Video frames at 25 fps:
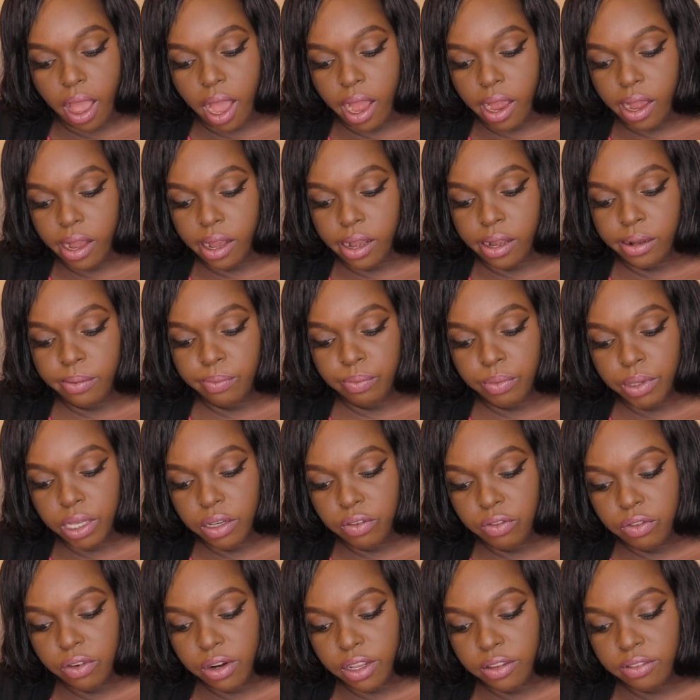Um,
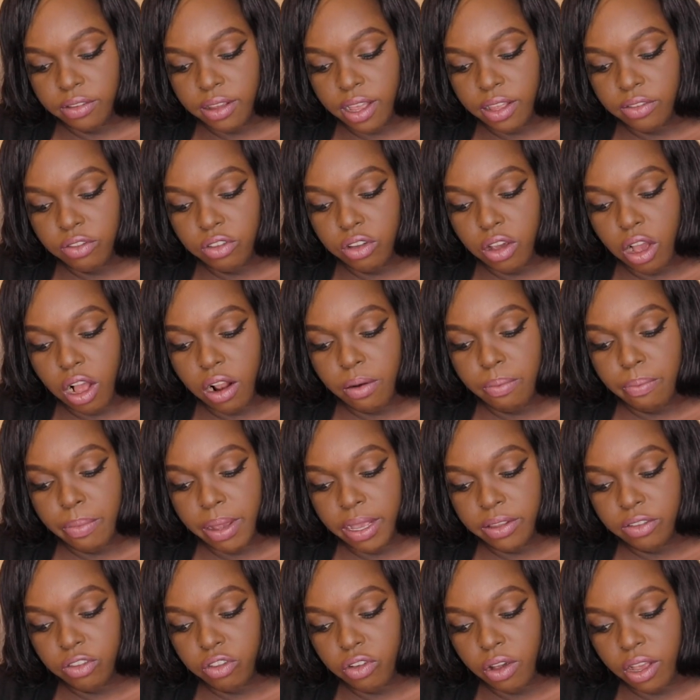influencers, you all
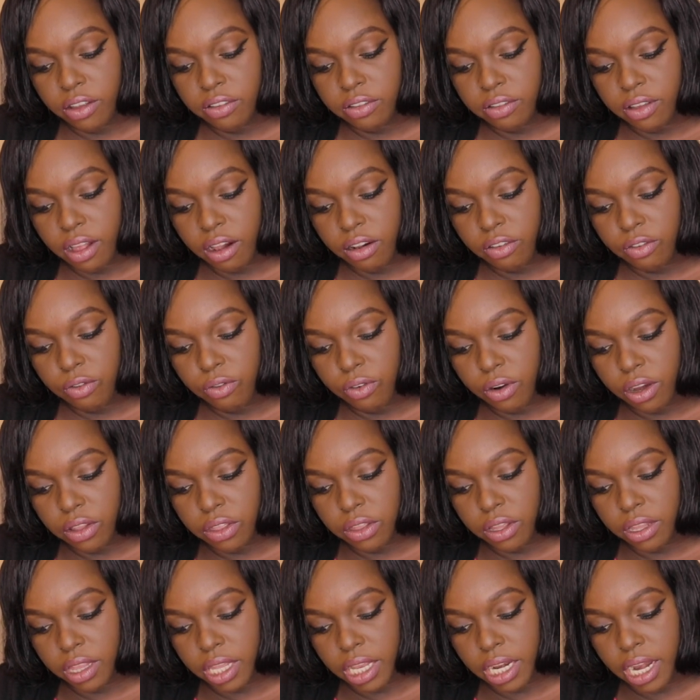base yourself on
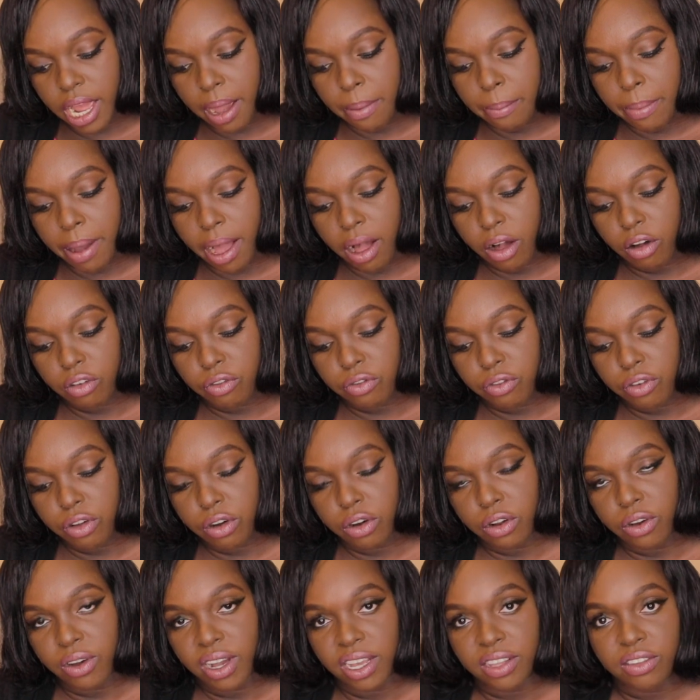the number of
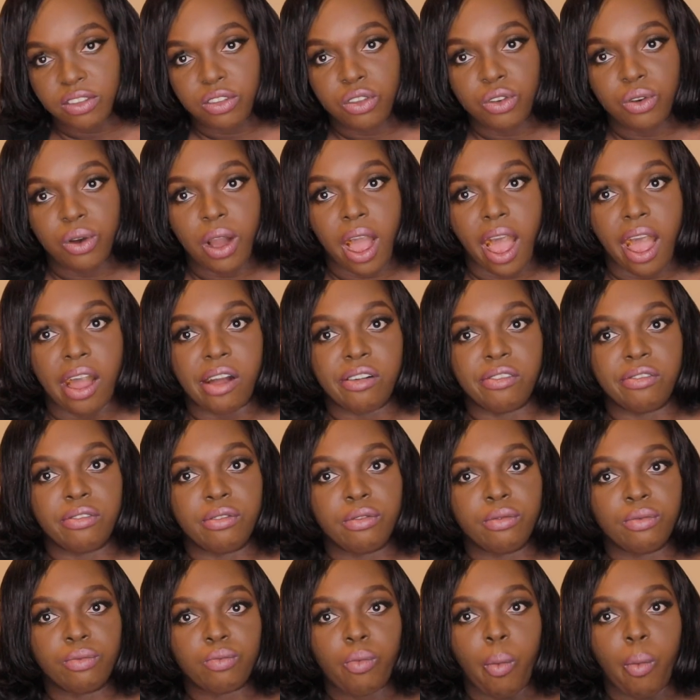followers you have.